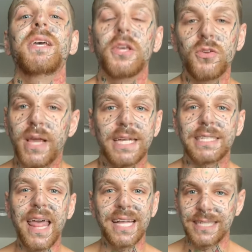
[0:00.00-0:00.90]
You can't
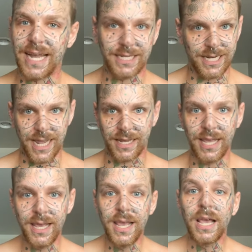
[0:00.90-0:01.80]
say that's not
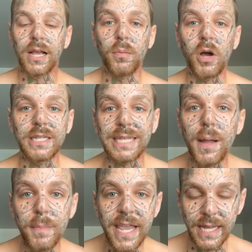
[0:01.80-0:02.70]
jacked. Come on,
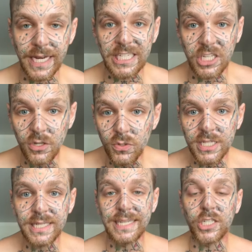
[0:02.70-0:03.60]
stop making
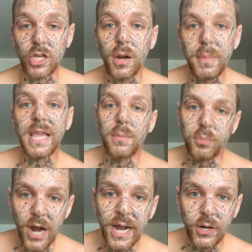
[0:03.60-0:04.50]
excuses and start making
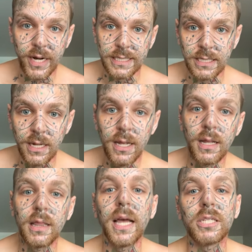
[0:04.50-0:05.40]
progress.
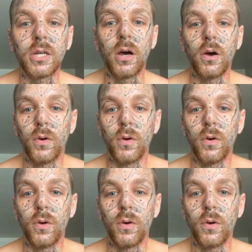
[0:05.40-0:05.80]
Let's go.